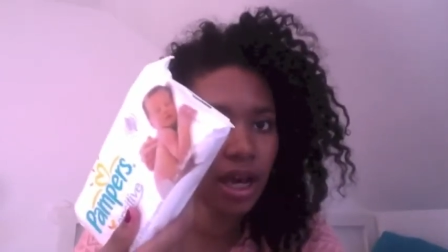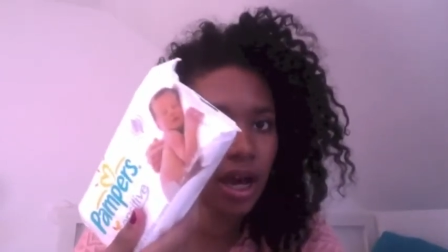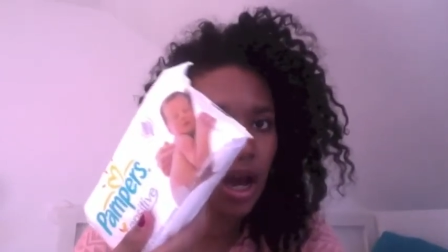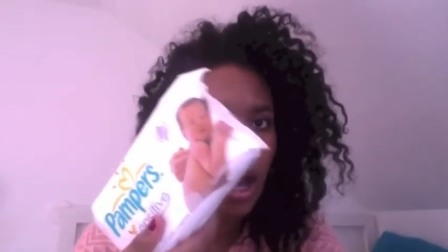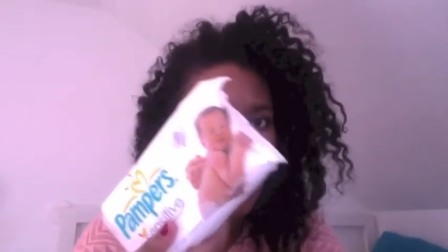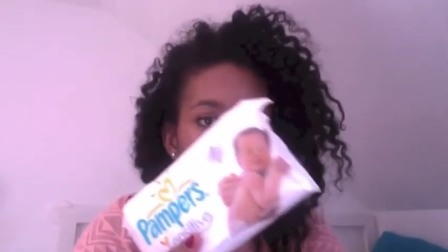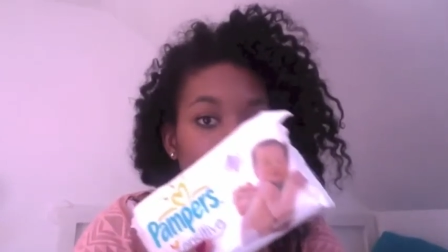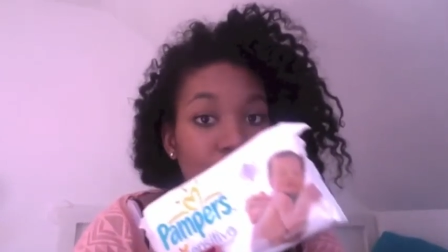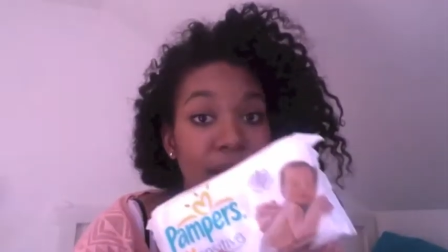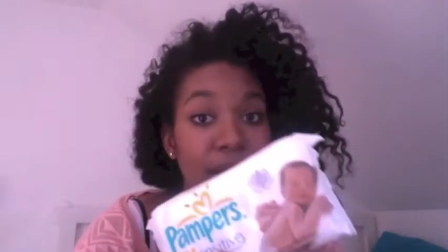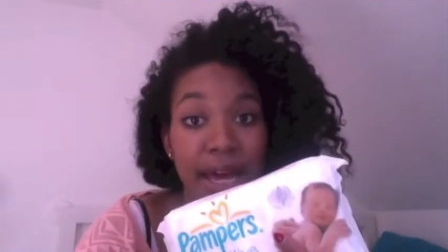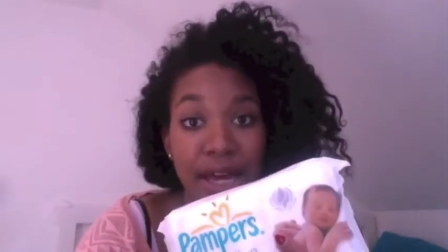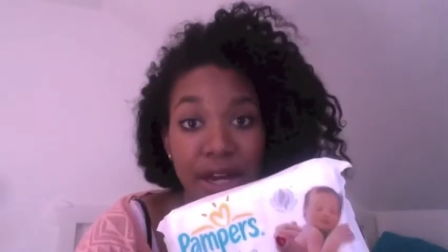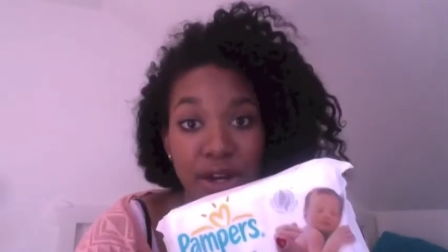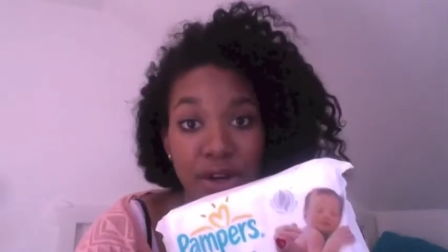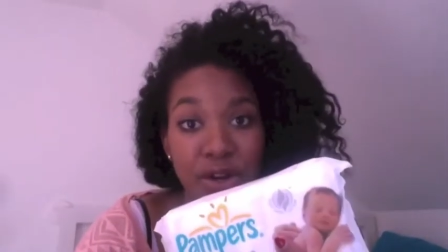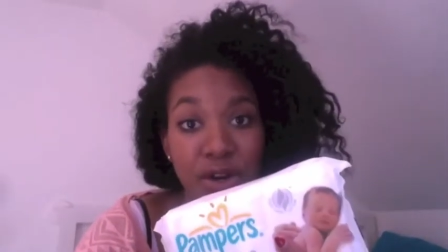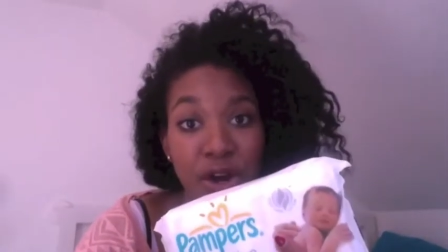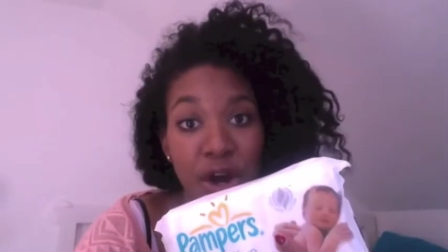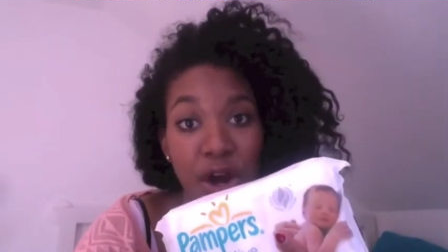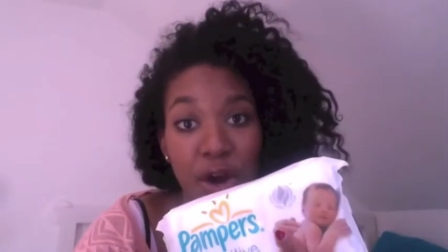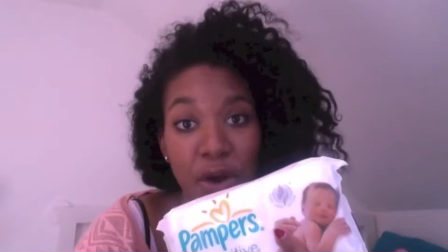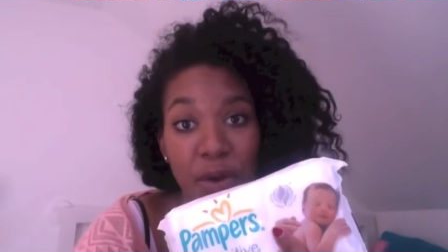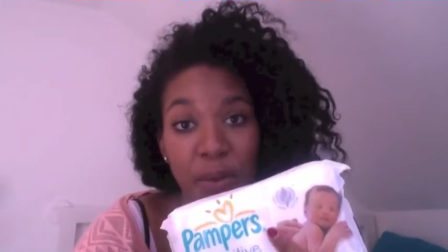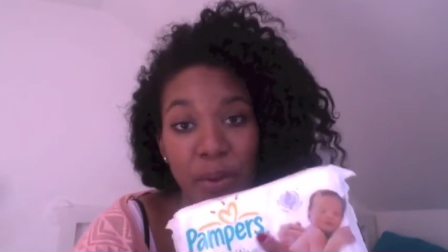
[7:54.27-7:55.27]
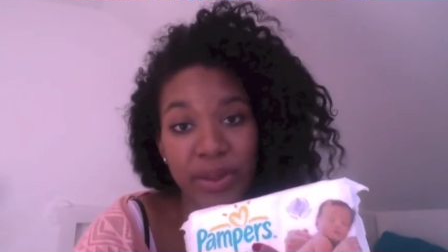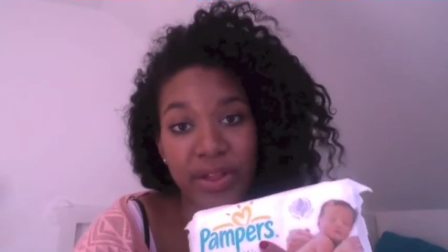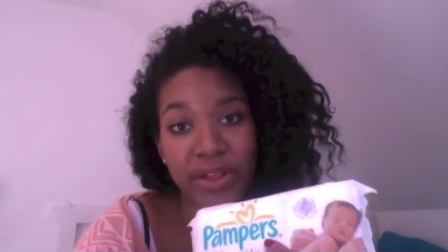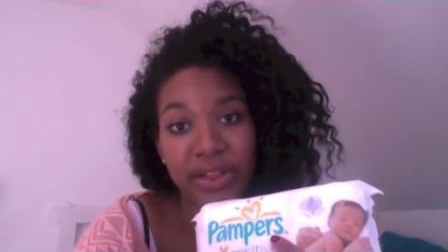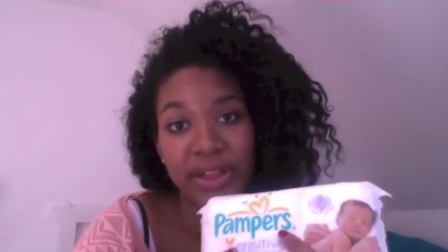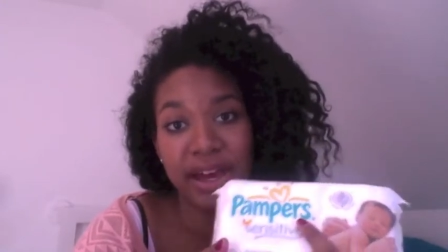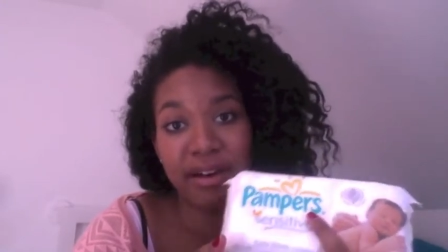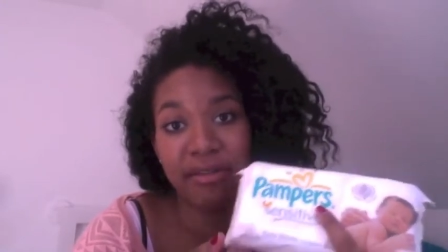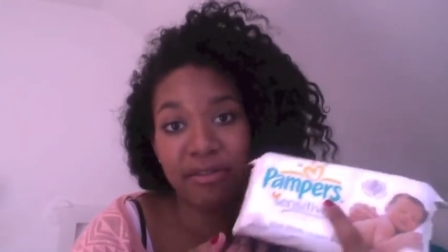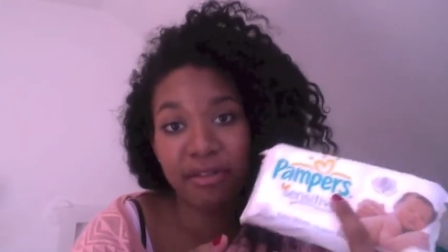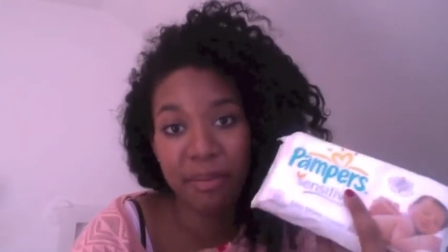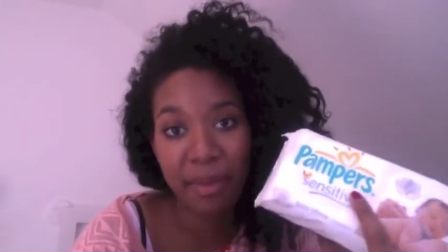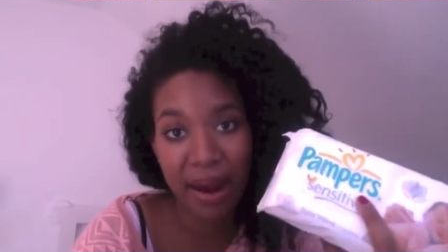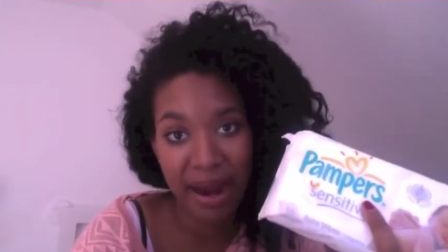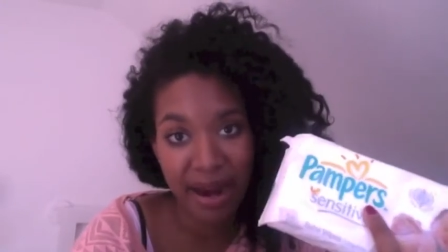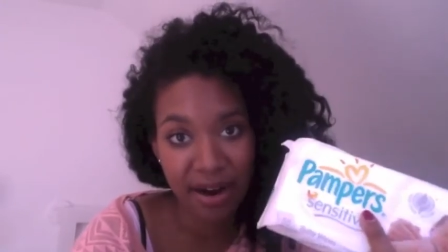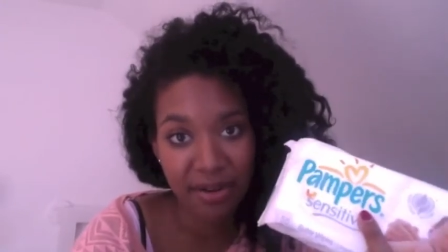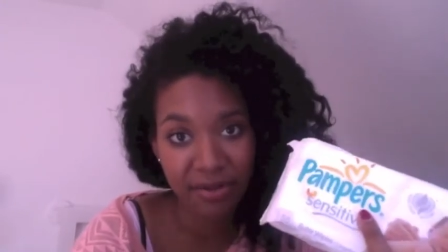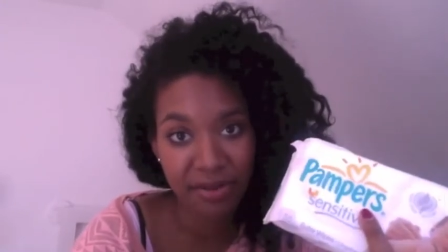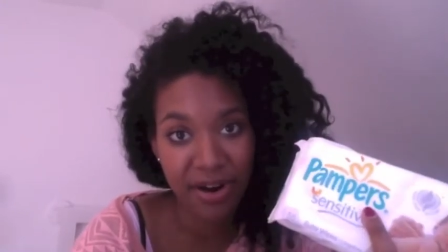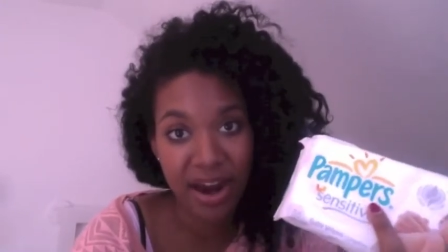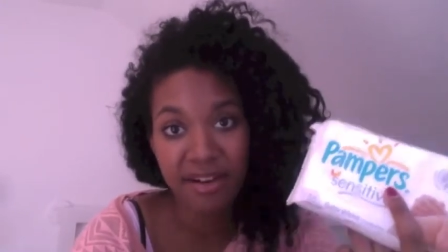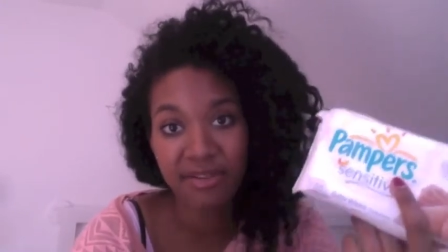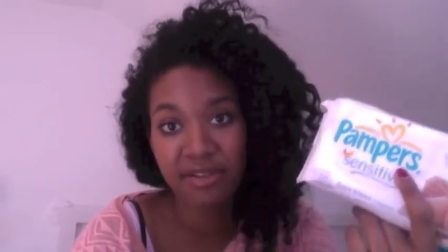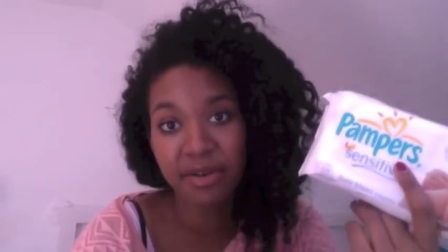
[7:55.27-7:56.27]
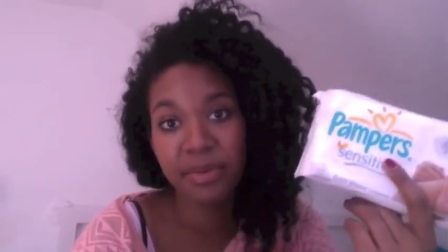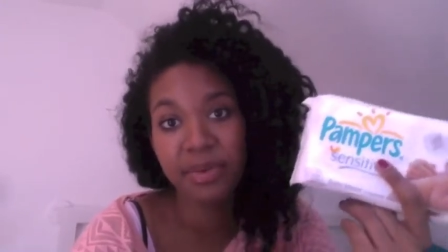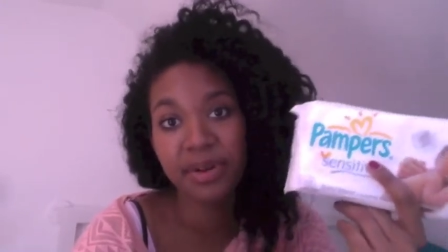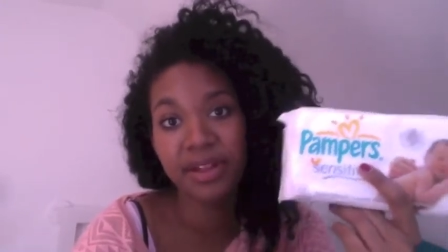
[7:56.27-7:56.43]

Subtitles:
I will let you know whether they remain a favorite,